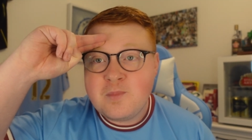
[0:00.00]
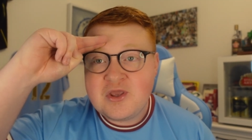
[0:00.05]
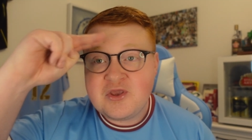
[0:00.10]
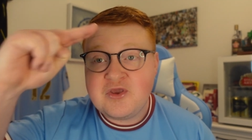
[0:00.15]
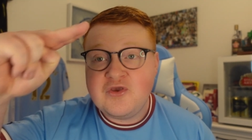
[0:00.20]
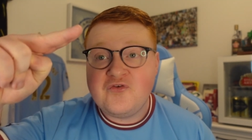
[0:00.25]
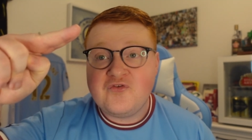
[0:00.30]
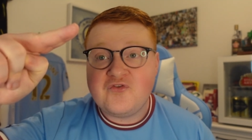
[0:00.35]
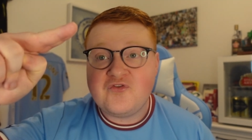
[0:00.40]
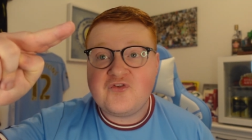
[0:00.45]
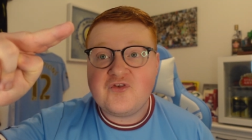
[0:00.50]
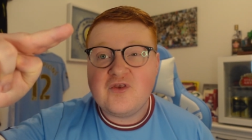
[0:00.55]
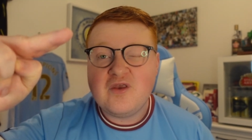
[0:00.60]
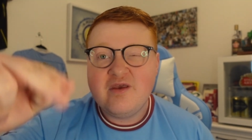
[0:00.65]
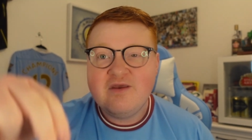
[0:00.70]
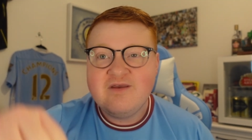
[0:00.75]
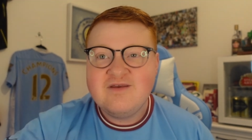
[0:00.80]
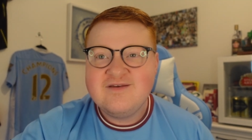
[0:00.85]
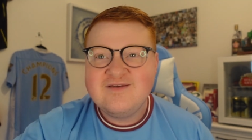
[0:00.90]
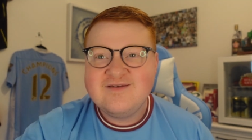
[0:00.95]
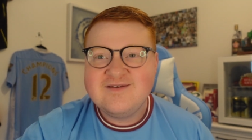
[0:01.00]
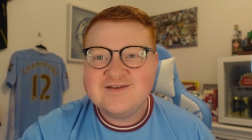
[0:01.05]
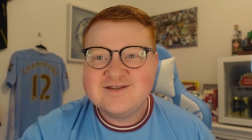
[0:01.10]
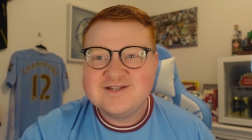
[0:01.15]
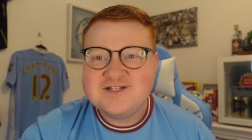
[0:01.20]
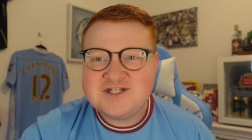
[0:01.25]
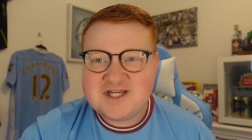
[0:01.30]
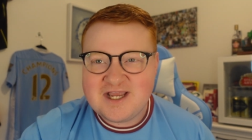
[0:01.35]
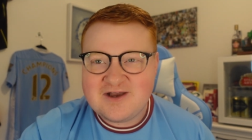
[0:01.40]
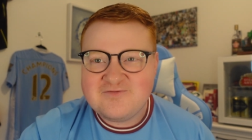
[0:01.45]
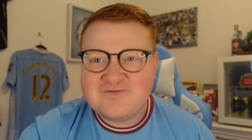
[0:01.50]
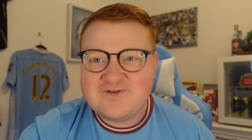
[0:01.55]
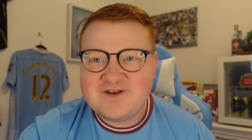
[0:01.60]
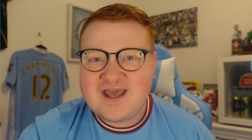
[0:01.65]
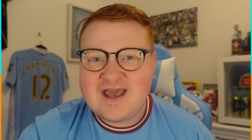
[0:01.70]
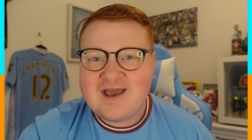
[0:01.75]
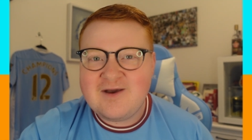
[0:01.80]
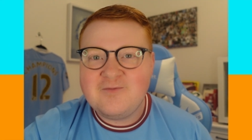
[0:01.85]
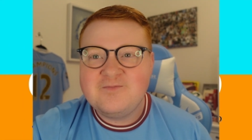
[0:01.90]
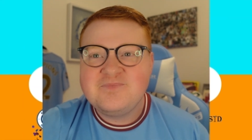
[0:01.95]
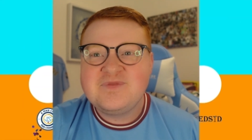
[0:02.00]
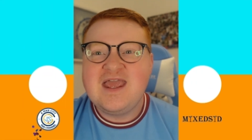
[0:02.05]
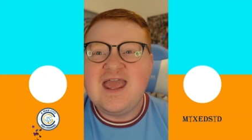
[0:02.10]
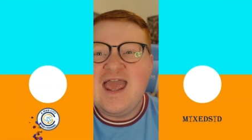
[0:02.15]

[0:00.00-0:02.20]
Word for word: Peace. Ciao for now.